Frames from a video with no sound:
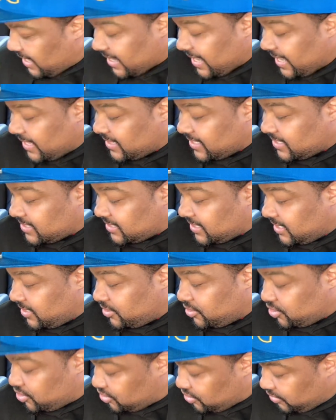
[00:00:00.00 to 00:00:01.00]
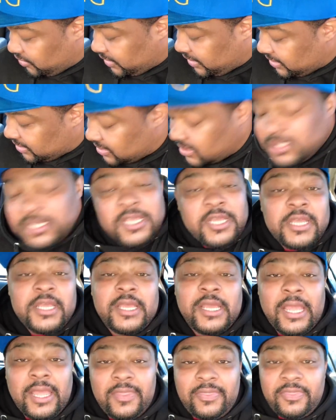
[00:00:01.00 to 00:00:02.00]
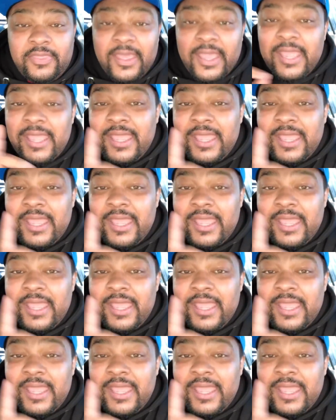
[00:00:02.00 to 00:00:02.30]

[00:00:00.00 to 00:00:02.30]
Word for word: got this insurance and they